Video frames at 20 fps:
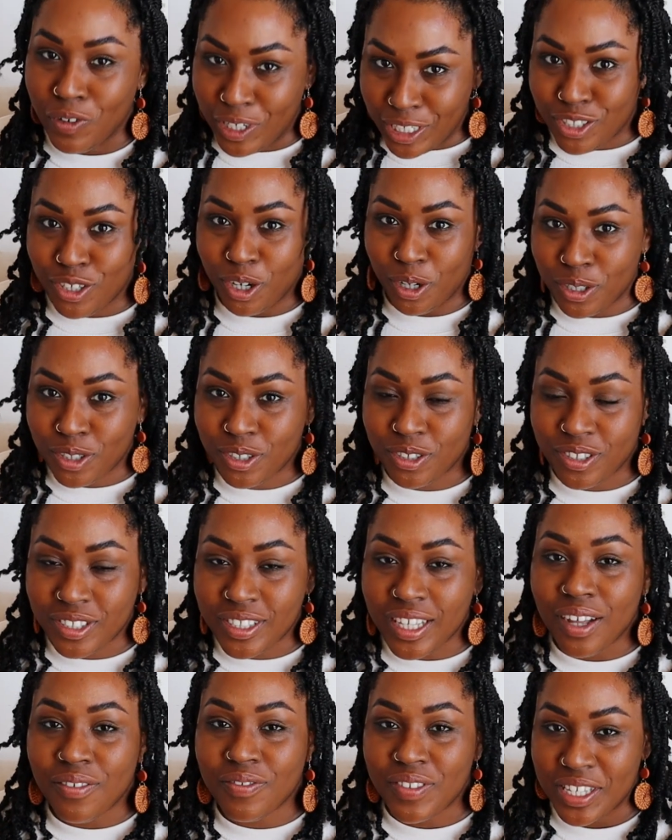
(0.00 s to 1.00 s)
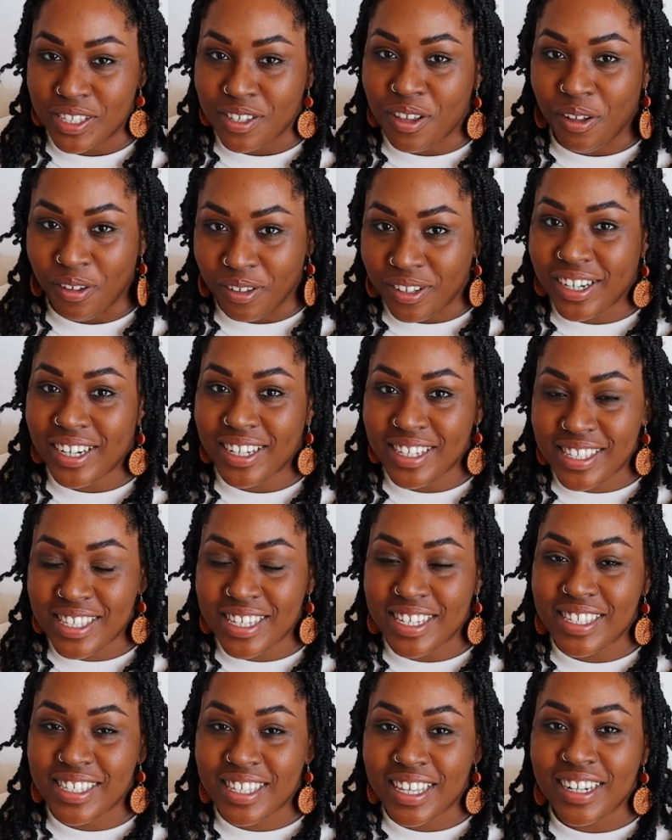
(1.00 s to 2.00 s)
recharge yourself this holiday
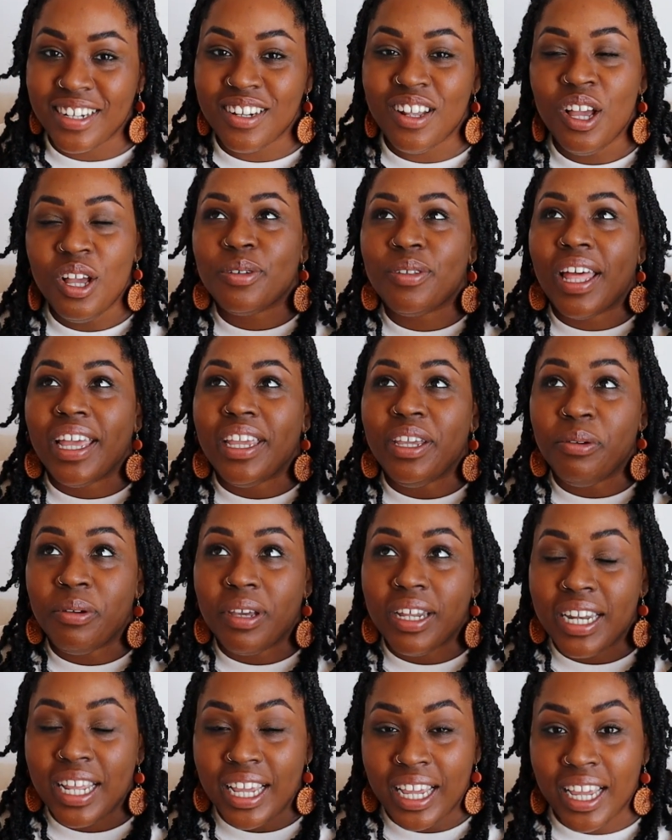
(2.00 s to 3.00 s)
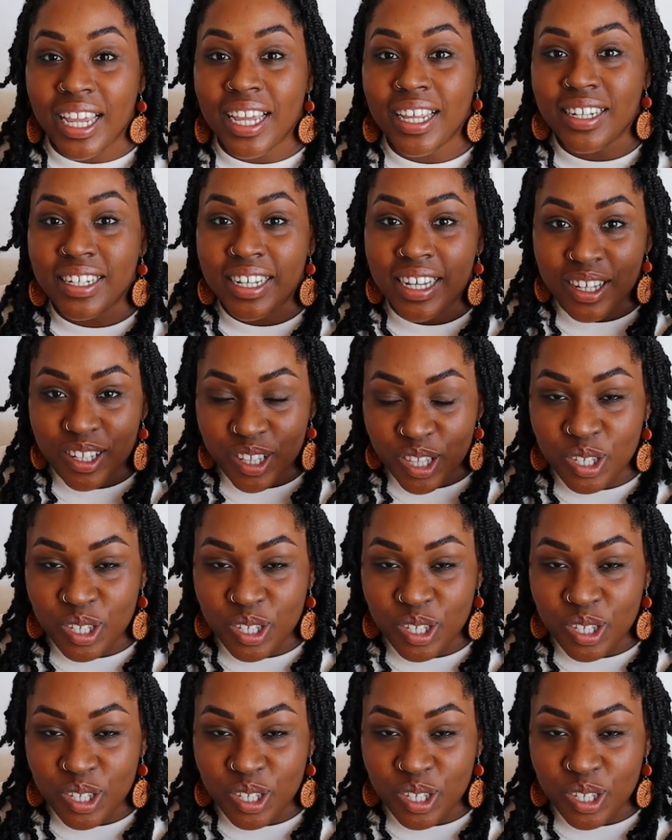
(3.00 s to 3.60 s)
season so that you can hit